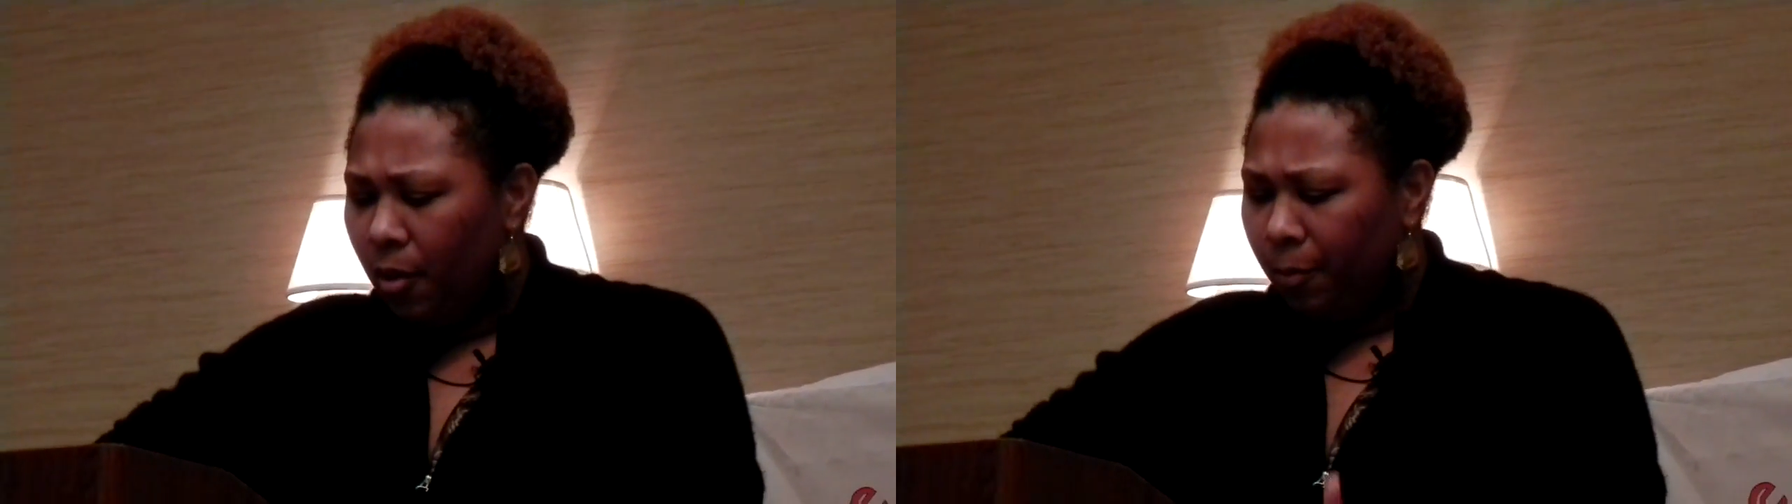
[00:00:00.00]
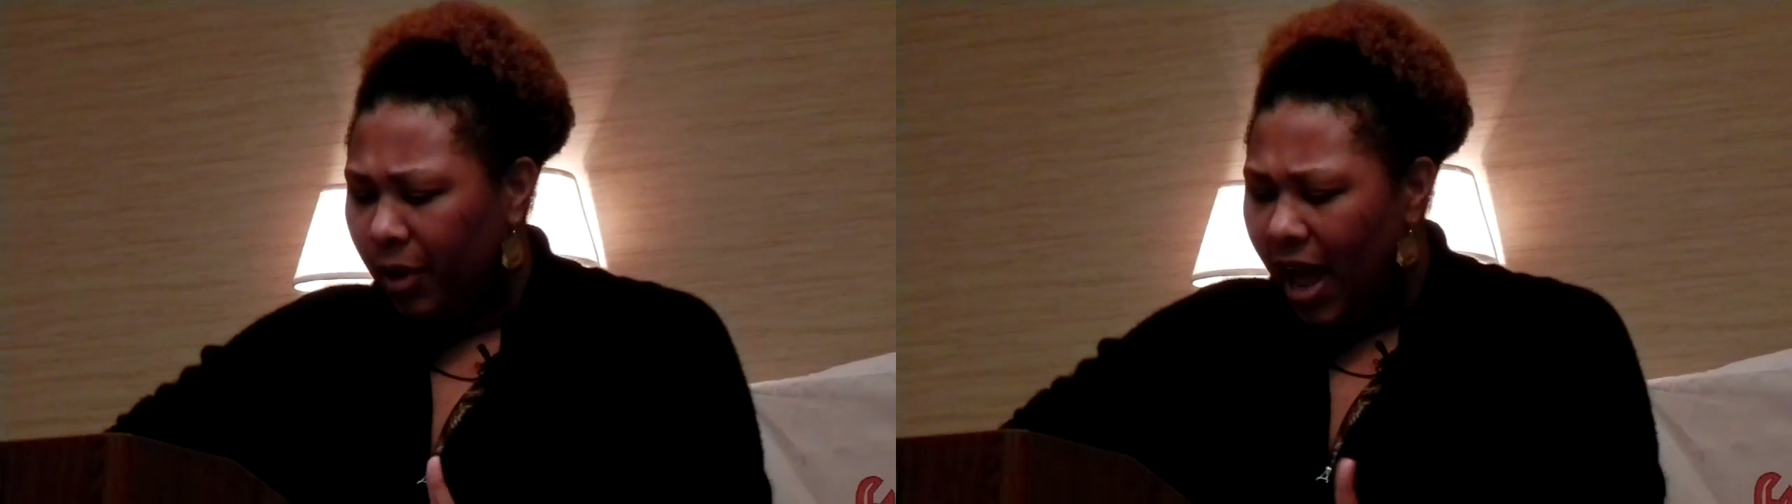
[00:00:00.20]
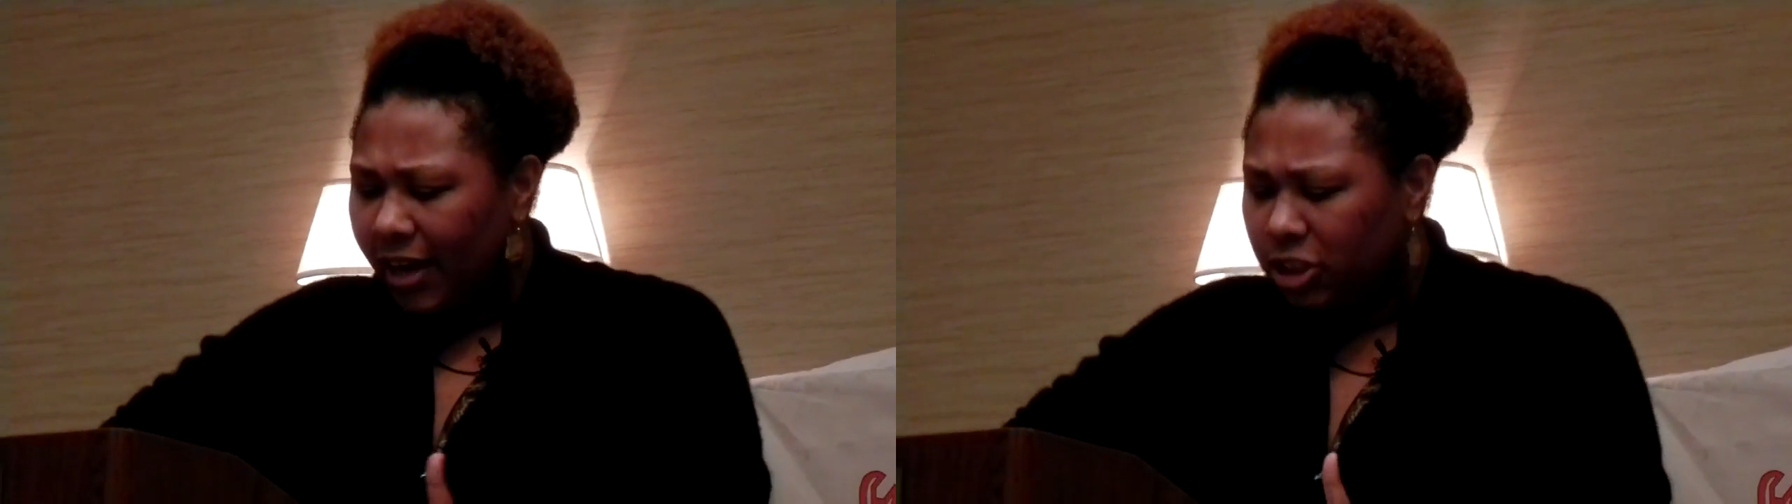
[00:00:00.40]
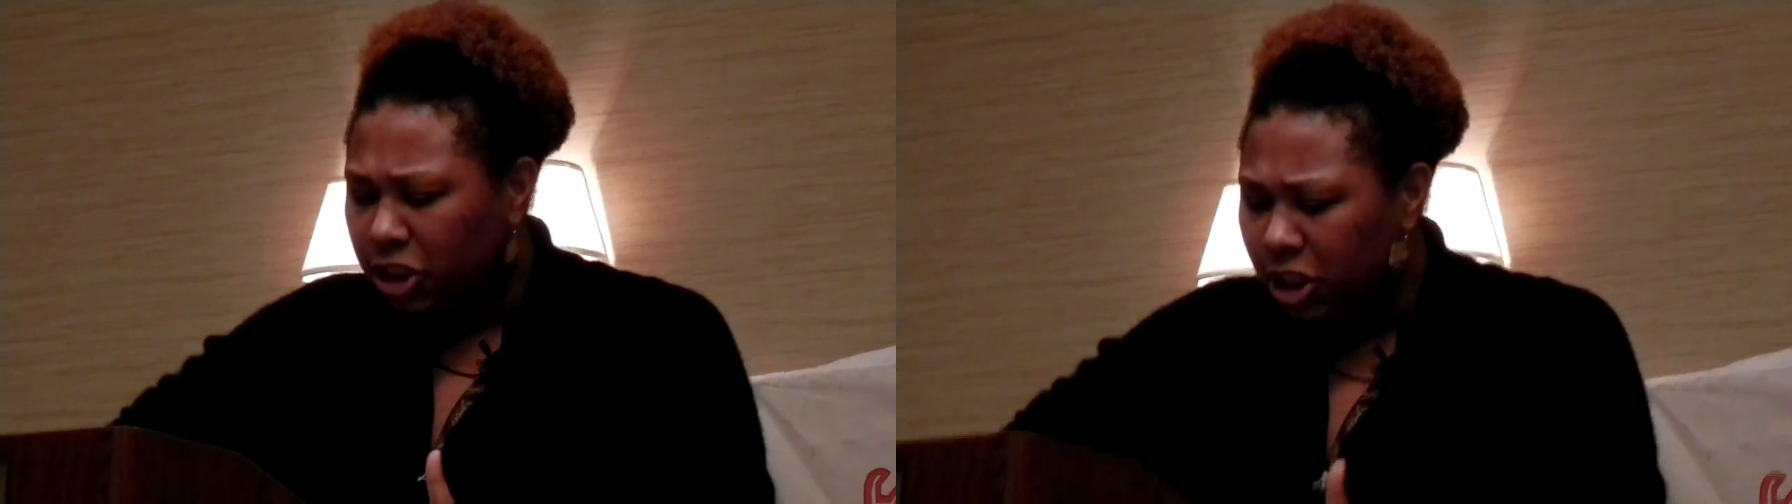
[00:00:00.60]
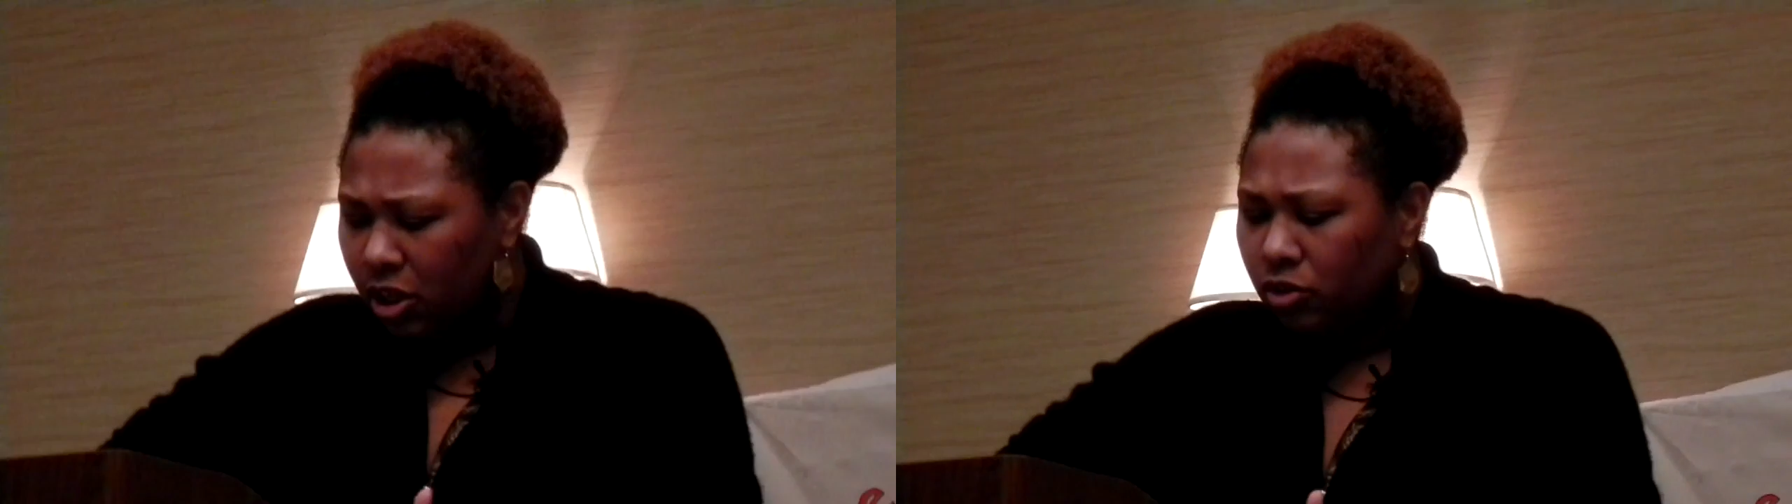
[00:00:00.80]
Black
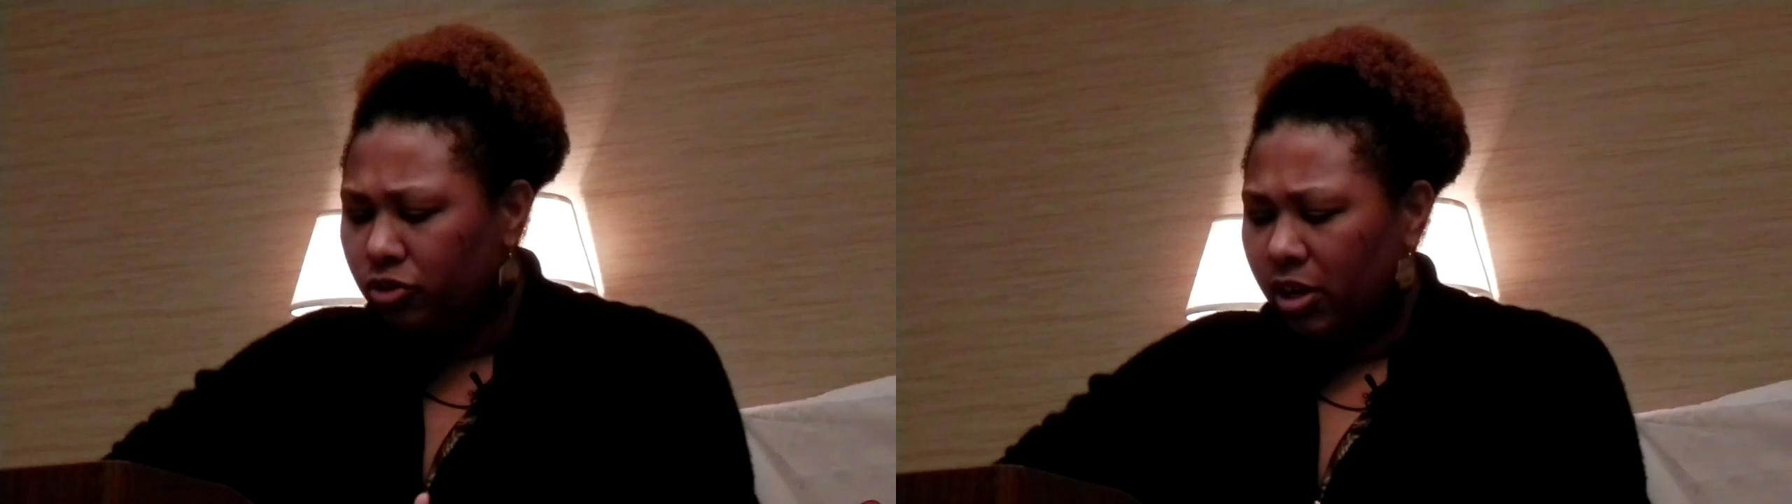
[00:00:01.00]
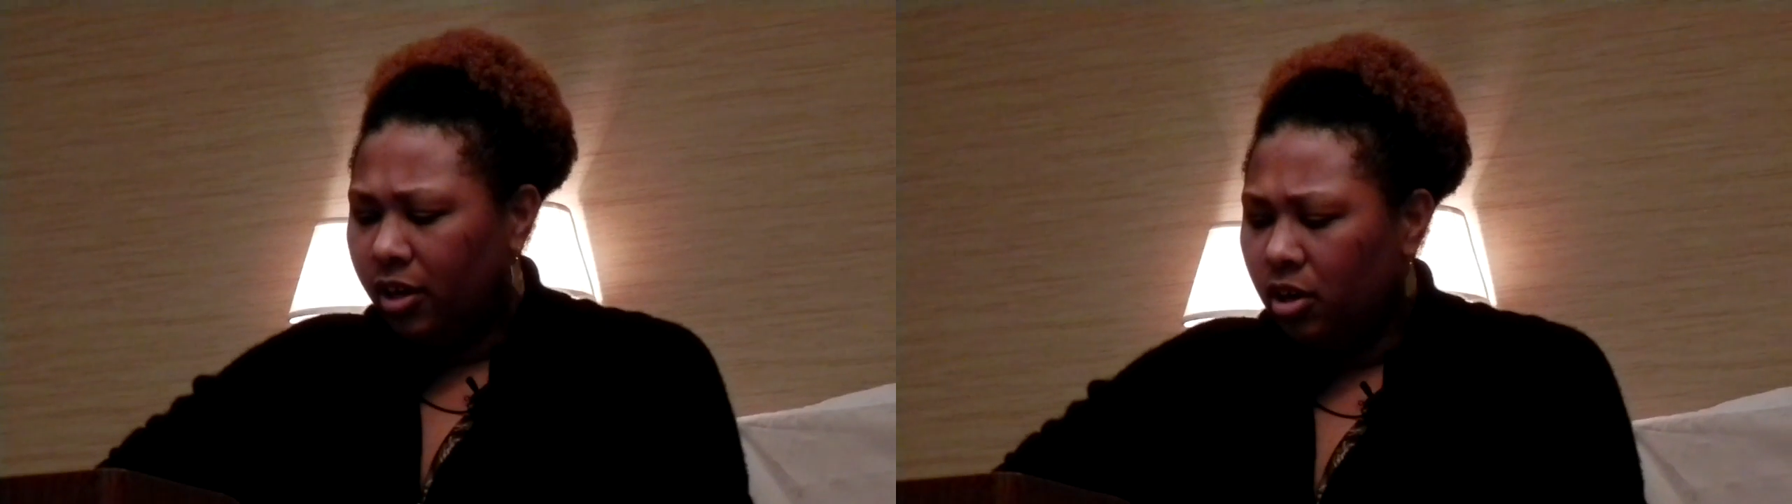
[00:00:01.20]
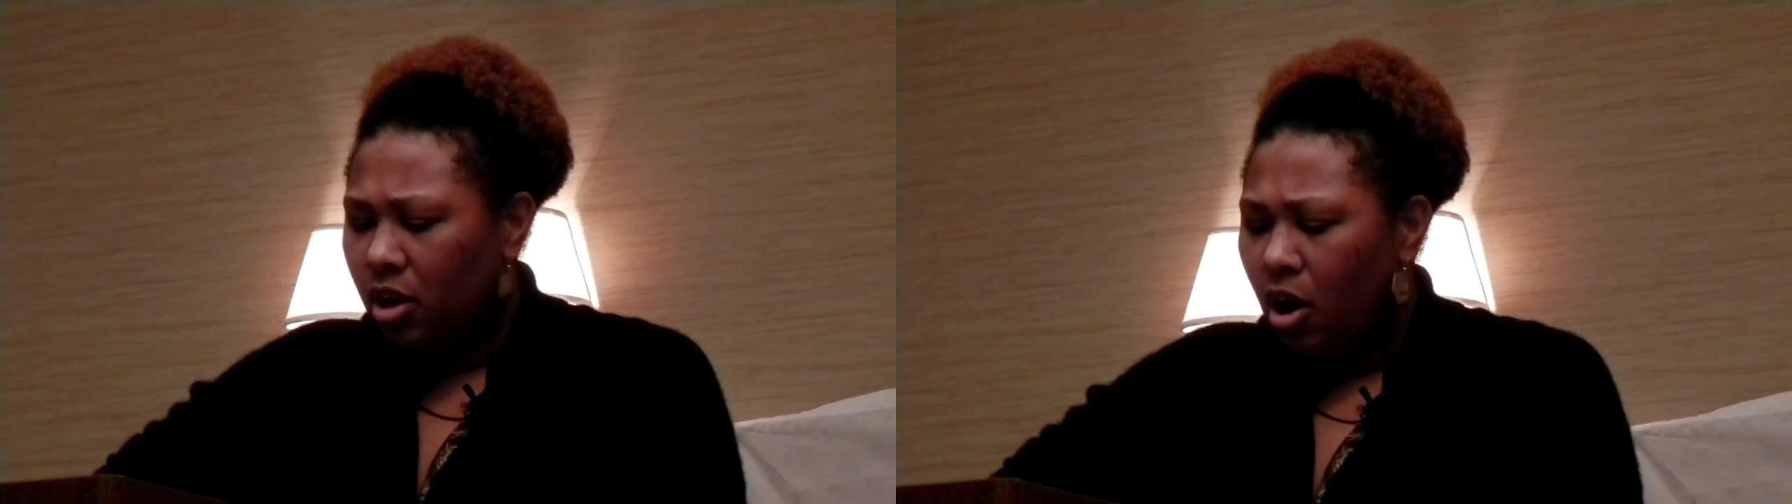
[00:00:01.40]
children